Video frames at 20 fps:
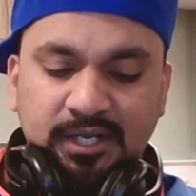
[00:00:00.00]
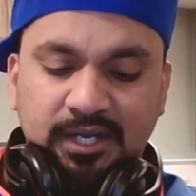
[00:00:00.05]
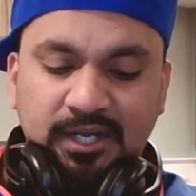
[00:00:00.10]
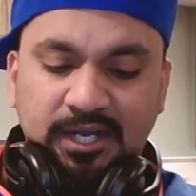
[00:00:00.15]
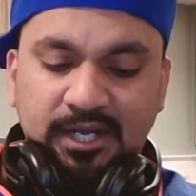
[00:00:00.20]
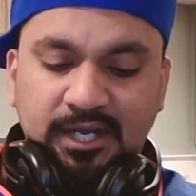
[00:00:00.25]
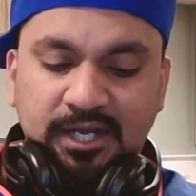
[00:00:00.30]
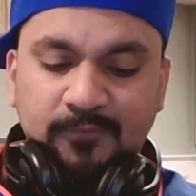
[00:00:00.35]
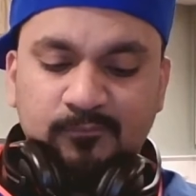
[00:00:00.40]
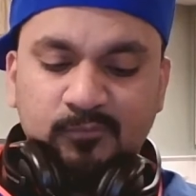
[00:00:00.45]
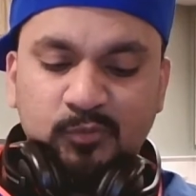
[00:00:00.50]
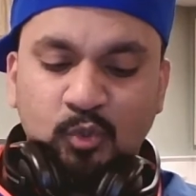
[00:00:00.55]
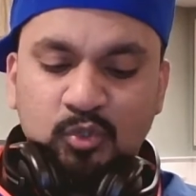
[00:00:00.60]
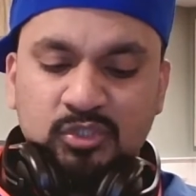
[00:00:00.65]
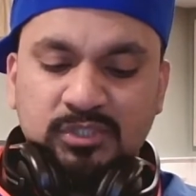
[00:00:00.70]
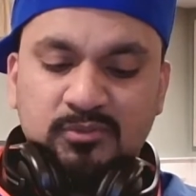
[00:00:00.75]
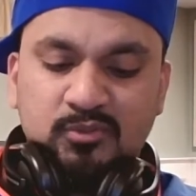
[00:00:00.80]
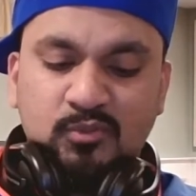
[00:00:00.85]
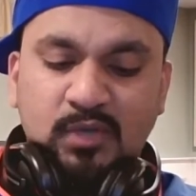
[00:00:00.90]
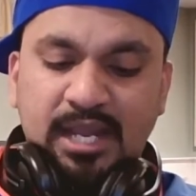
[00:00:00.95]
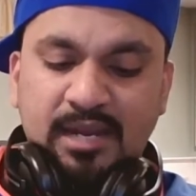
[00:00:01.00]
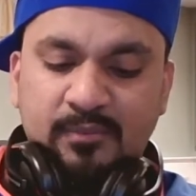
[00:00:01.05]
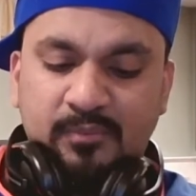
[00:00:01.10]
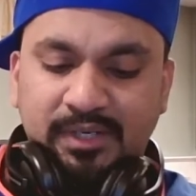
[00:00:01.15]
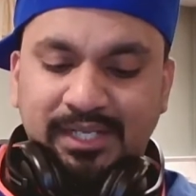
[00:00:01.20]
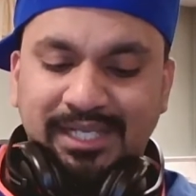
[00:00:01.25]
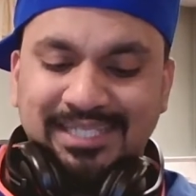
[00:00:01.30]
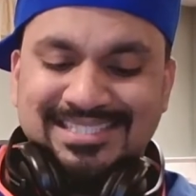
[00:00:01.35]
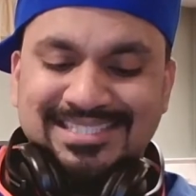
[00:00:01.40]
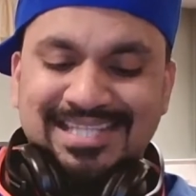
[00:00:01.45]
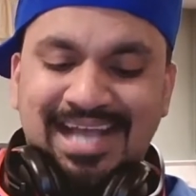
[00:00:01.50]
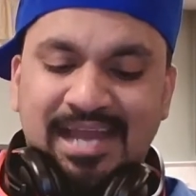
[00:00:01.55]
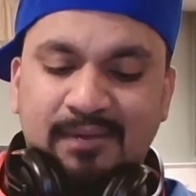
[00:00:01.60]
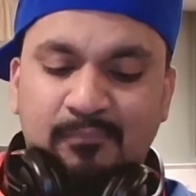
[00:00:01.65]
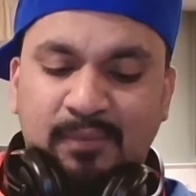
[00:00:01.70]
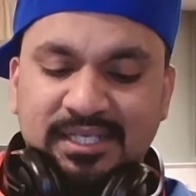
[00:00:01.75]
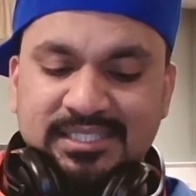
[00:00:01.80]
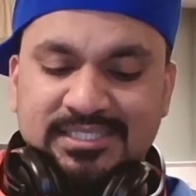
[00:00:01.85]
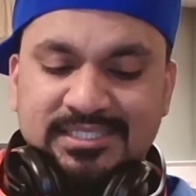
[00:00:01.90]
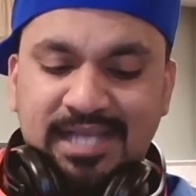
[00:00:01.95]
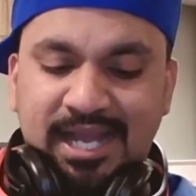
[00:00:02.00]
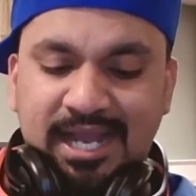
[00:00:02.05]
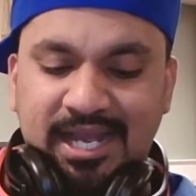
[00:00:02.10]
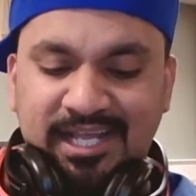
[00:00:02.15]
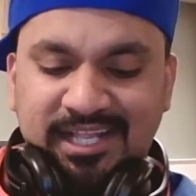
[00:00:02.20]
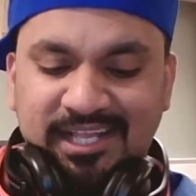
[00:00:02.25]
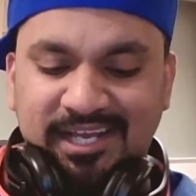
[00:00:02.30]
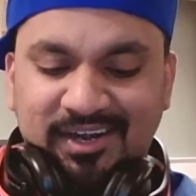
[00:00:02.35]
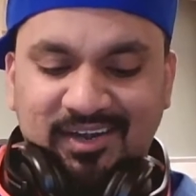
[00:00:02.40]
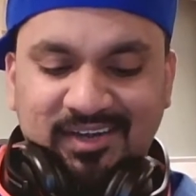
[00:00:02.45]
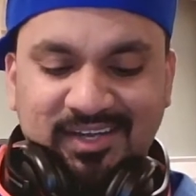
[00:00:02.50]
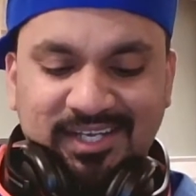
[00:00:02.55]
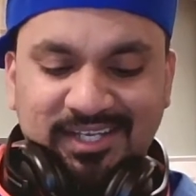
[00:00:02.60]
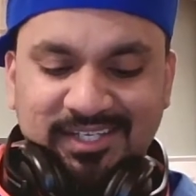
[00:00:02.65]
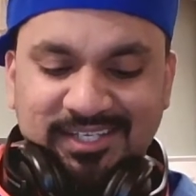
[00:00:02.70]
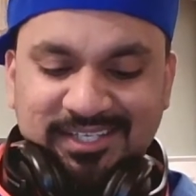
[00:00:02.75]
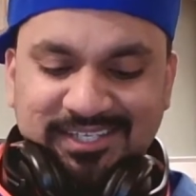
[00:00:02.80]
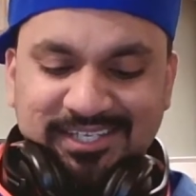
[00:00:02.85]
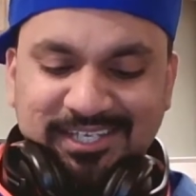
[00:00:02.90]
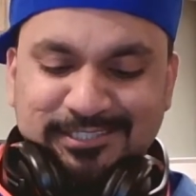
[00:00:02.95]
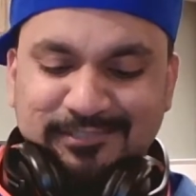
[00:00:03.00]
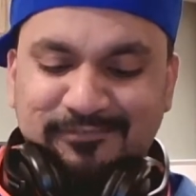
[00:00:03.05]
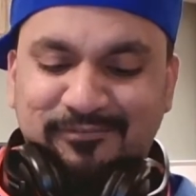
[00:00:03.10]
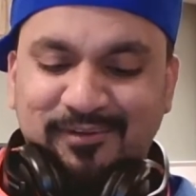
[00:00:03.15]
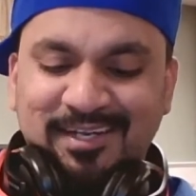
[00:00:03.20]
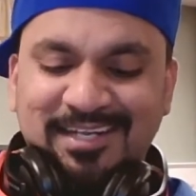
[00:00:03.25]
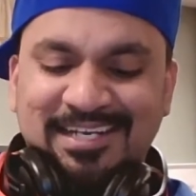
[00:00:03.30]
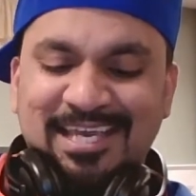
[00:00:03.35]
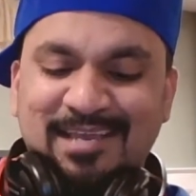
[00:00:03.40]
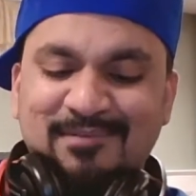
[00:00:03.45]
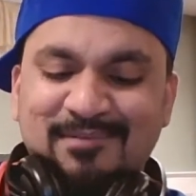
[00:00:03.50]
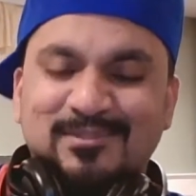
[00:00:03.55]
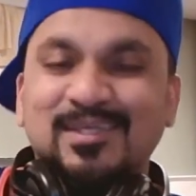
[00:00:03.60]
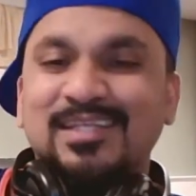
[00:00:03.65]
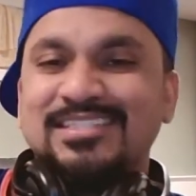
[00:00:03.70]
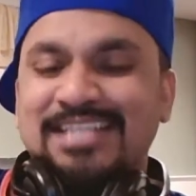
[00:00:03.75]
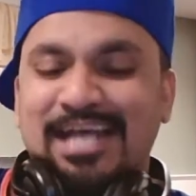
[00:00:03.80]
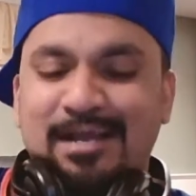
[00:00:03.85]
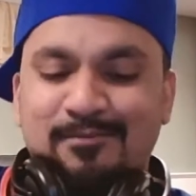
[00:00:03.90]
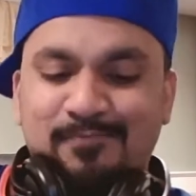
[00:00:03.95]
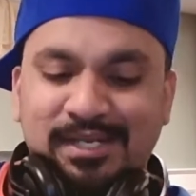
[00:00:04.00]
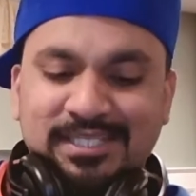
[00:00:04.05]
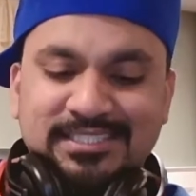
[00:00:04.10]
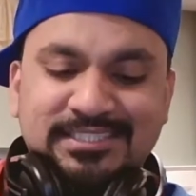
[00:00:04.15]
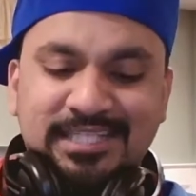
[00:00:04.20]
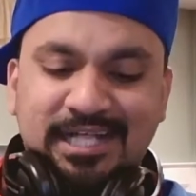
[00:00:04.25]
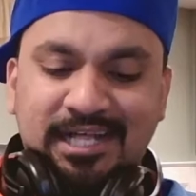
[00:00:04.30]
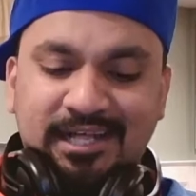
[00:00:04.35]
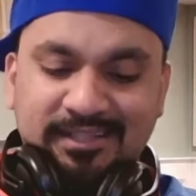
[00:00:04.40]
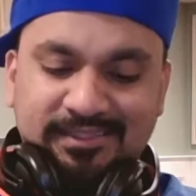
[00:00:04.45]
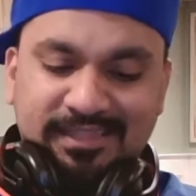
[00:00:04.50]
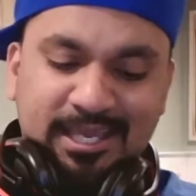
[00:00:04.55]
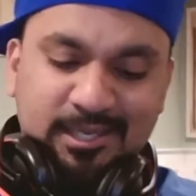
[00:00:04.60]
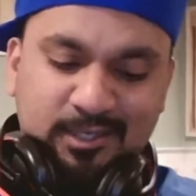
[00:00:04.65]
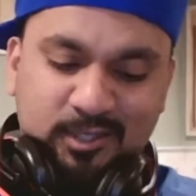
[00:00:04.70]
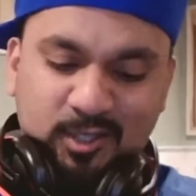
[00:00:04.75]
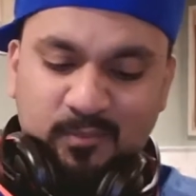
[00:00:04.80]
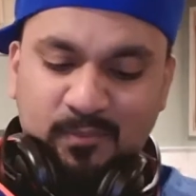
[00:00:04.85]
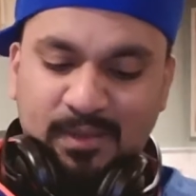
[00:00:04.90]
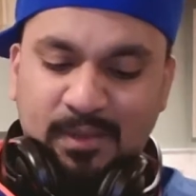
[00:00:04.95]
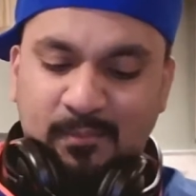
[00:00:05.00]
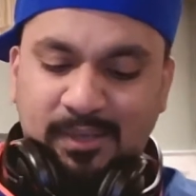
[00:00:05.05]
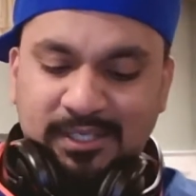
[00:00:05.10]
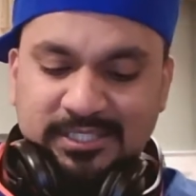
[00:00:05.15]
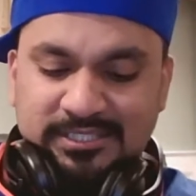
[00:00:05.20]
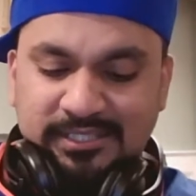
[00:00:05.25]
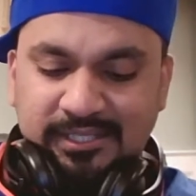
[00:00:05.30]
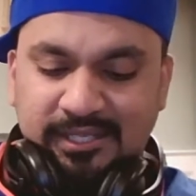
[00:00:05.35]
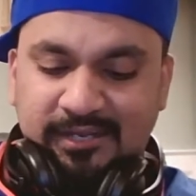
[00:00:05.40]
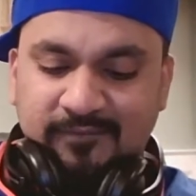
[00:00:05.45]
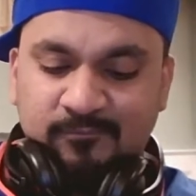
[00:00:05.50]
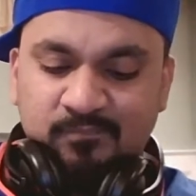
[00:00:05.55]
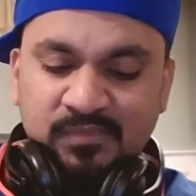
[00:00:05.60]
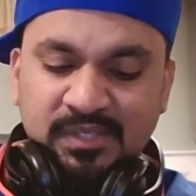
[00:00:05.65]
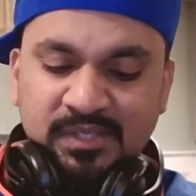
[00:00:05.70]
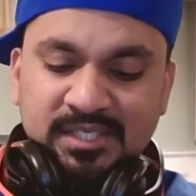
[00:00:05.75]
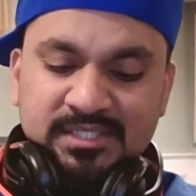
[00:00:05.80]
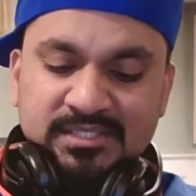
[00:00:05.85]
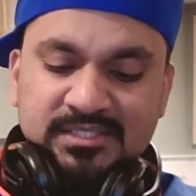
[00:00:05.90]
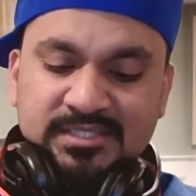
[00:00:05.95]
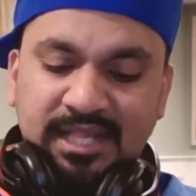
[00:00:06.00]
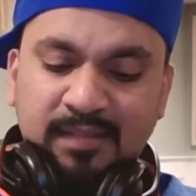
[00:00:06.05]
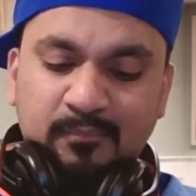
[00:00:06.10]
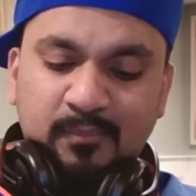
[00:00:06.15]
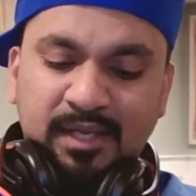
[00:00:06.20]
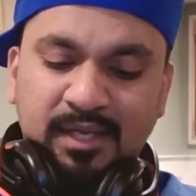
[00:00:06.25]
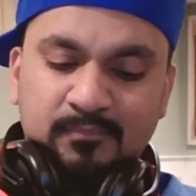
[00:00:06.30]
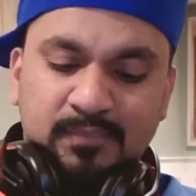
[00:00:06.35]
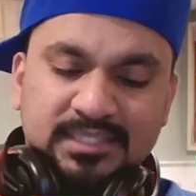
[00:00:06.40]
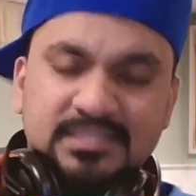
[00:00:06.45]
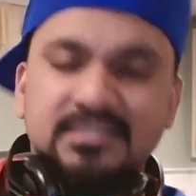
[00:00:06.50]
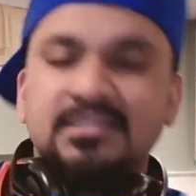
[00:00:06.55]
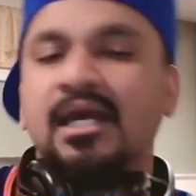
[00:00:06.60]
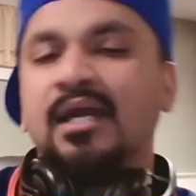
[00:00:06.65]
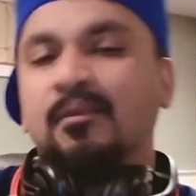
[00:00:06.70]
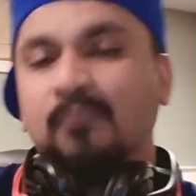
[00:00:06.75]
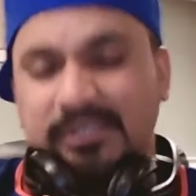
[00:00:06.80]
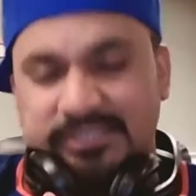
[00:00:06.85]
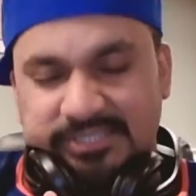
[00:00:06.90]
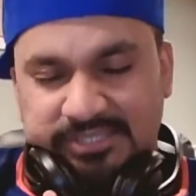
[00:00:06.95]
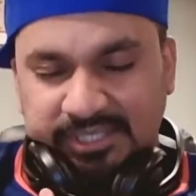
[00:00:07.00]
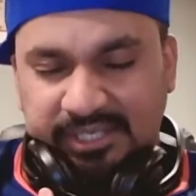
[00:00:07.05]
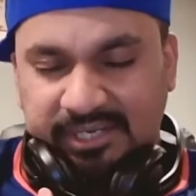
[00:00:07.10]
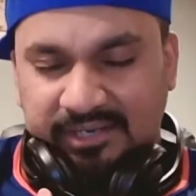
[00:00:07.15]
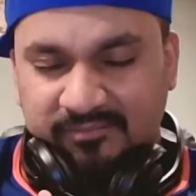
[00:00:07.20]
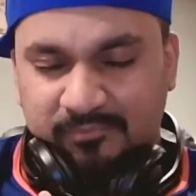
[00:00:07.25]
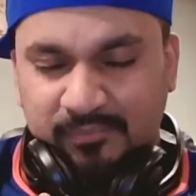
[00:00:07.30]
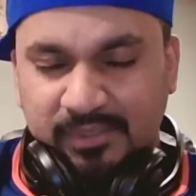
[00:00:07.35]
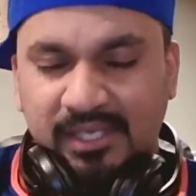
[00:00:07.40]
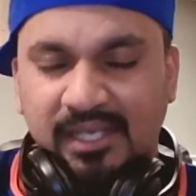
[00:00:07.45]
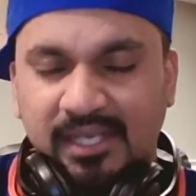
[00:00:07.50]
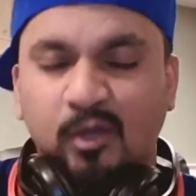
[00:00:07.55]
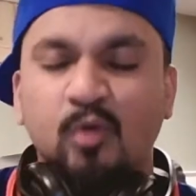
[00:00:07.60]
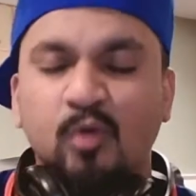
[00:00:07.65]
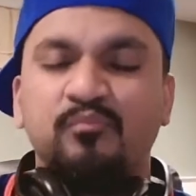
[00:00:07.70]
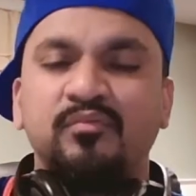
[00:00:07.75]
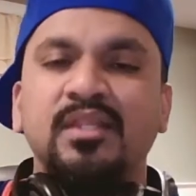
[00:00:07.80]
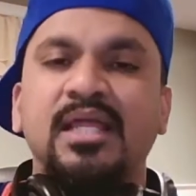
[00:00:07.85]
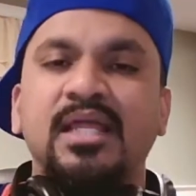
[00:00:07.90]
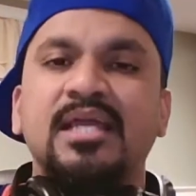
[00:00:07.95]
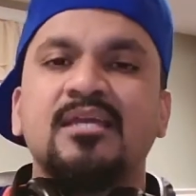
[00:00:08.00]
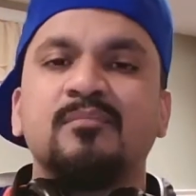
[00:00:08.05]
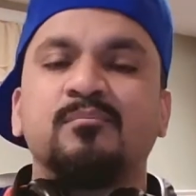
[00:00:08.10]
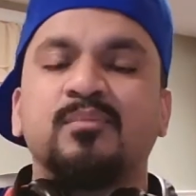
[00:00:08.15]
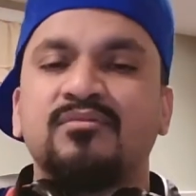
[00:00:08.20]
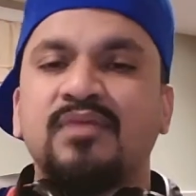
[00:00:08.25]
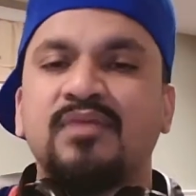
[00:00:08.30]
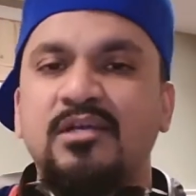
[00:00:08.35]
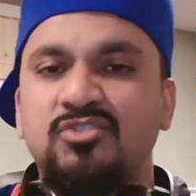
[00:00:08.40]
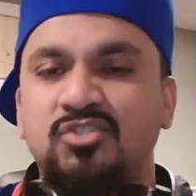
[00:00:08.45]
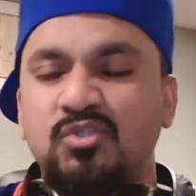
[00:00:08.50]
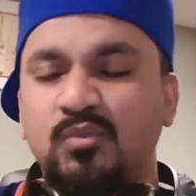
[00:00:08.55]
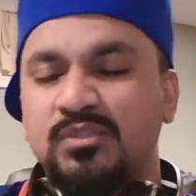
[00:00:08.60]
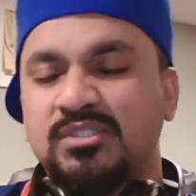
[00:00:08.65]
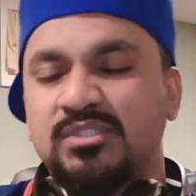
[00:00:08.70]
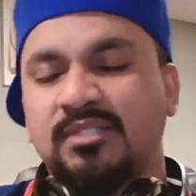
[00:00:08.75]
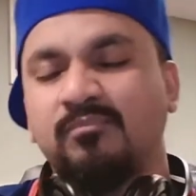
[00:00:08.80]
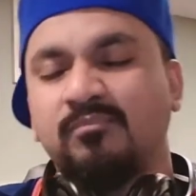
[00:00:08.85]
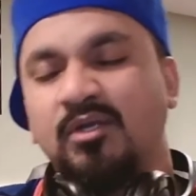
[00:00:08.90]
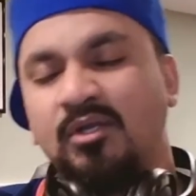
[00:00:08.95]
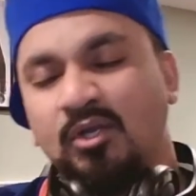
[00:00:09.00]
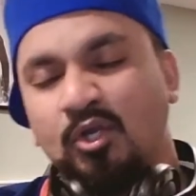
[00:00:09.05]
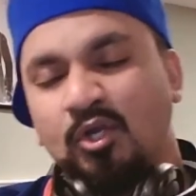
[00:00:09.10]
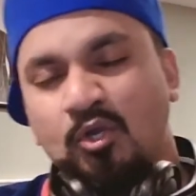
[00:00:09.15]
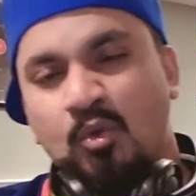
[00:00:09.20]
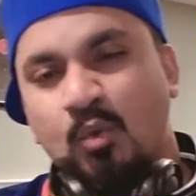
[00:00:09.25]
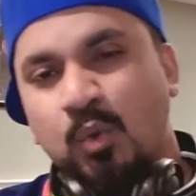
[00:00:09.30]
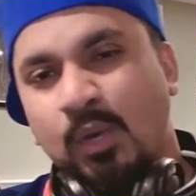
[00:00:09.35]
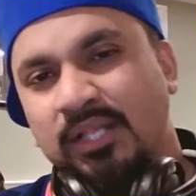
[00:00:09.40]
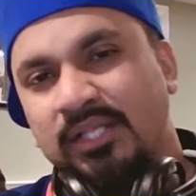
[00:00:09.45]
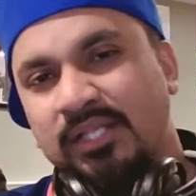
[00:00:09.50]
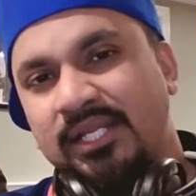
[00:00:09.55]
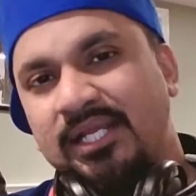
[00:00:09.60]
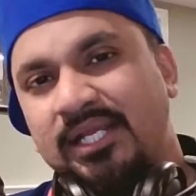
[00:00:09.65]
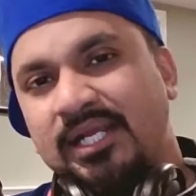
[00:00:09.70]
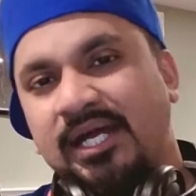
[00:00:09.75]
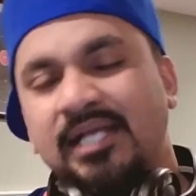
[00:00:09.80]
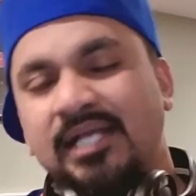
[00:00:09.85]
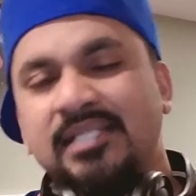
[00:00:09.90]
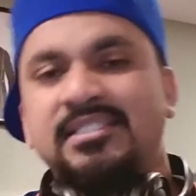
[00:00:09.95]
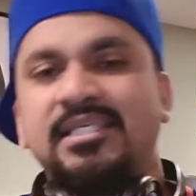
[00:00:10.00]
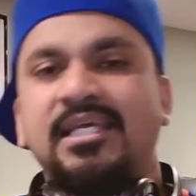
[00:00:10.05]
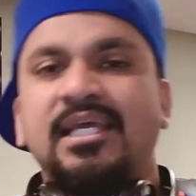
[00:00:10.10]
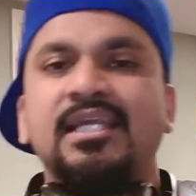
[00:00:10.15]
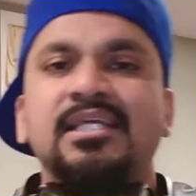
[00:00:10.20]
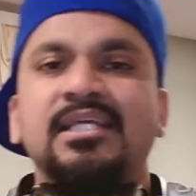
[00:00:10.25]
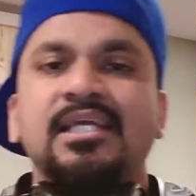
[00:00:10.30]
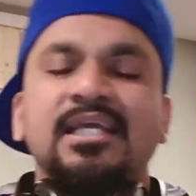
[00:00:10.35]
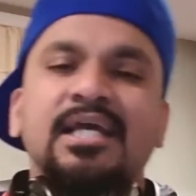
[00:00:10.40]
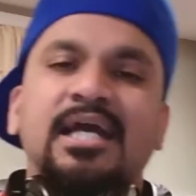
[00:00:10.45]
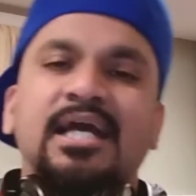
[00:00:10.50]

Um, new subscriber, it's not my style. All right, it's a funny thing too. It's not my style. Thank you, man. Much love, Salman Mustan. Much love, man. Hopefully, I can provide you with some quality content.